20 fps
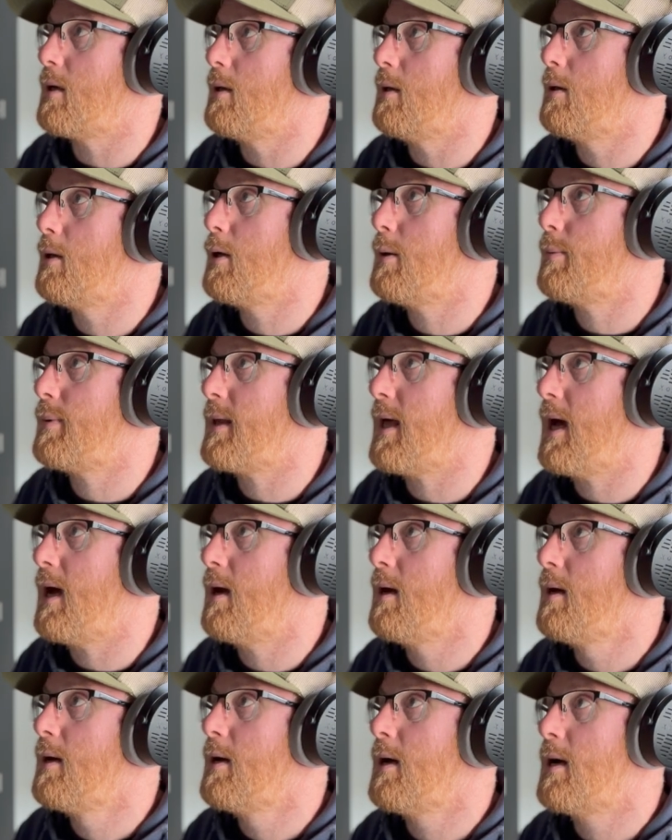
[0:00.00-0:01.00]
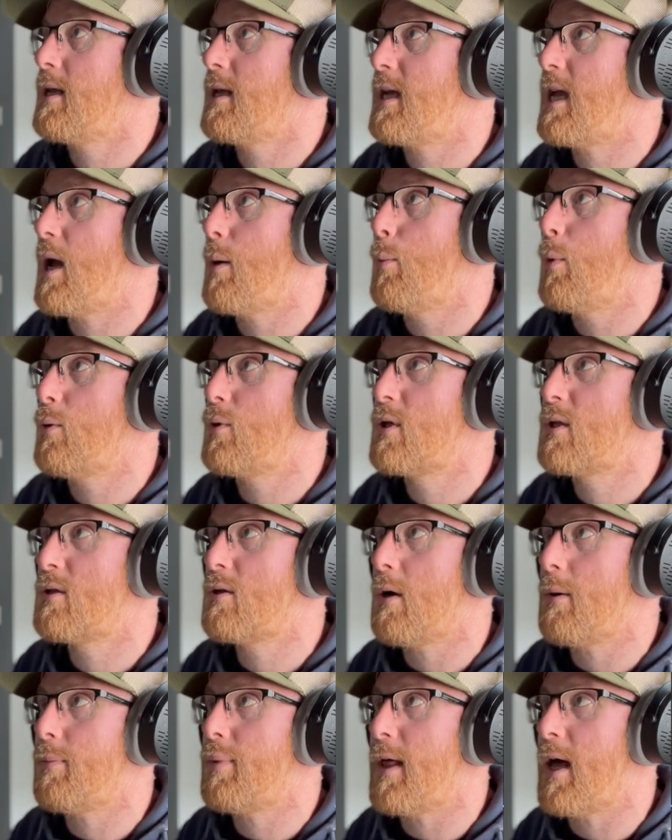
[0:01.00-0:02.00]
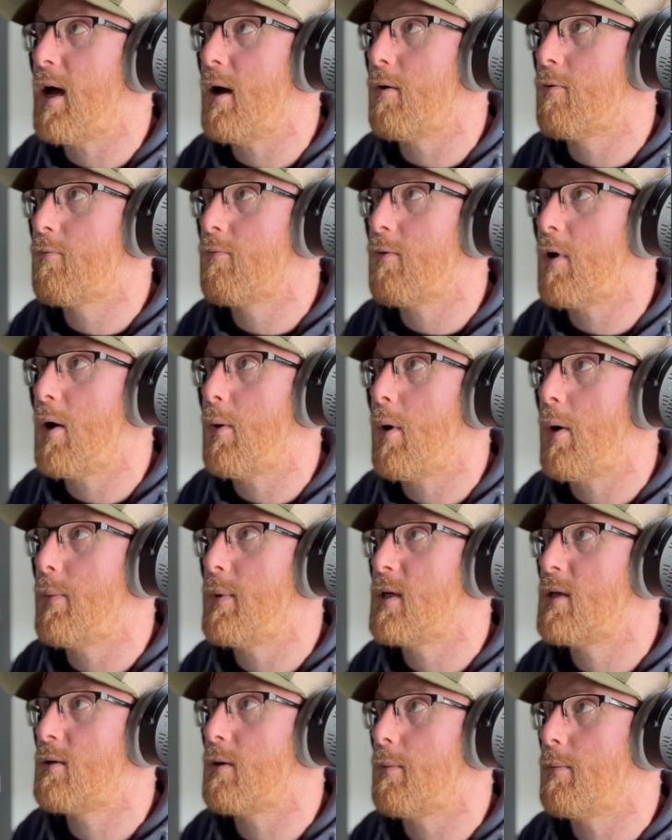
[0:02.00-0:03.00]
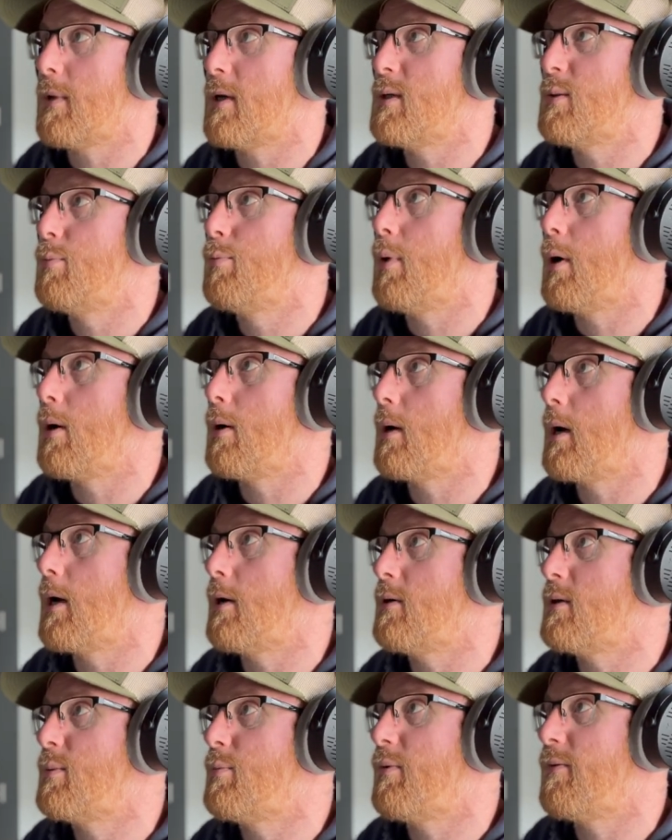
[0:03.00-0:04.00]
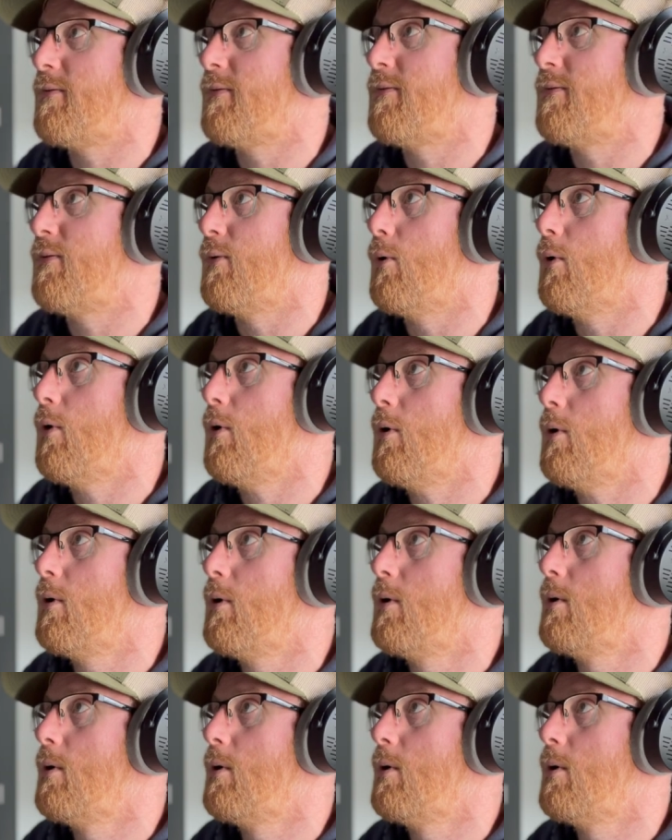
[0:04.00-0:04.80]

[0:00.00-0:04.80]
loop that. And again, we'll stop that right where we stopped those bongos before.